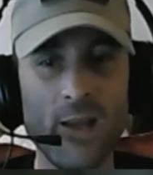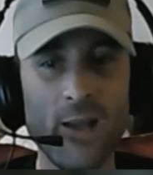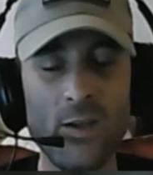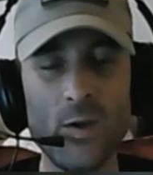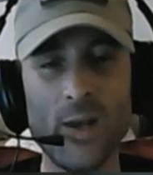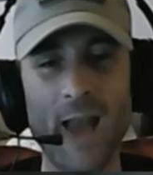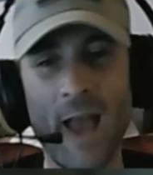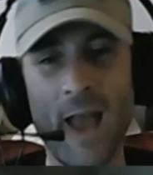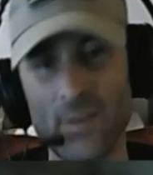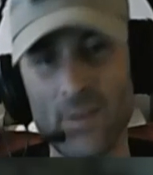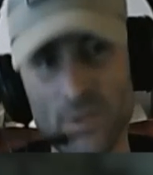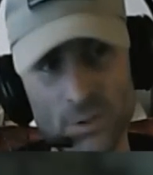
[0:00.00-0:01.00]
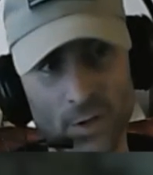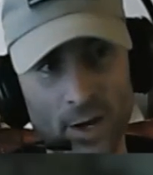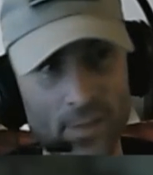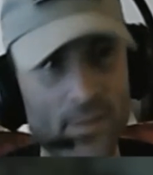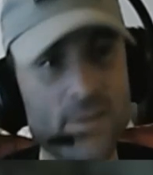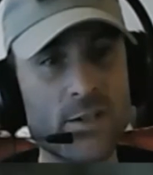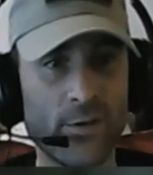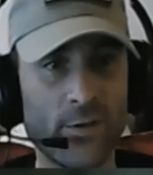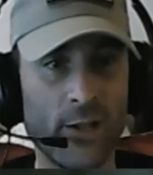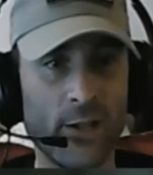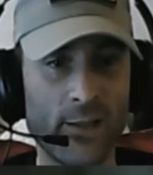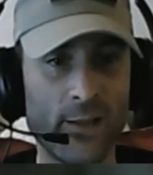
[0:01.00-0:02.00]
That you can add the strength and
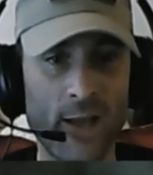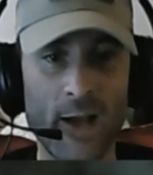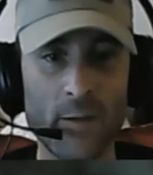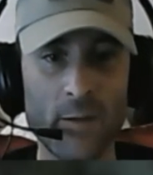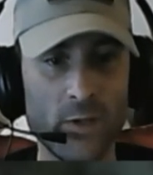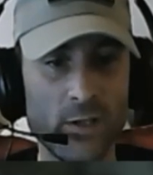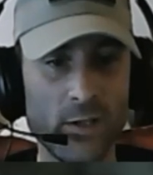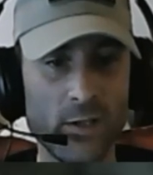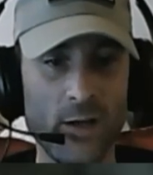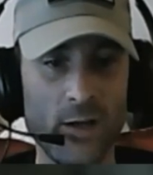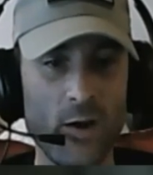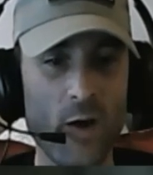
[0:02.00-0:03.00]
something like that, but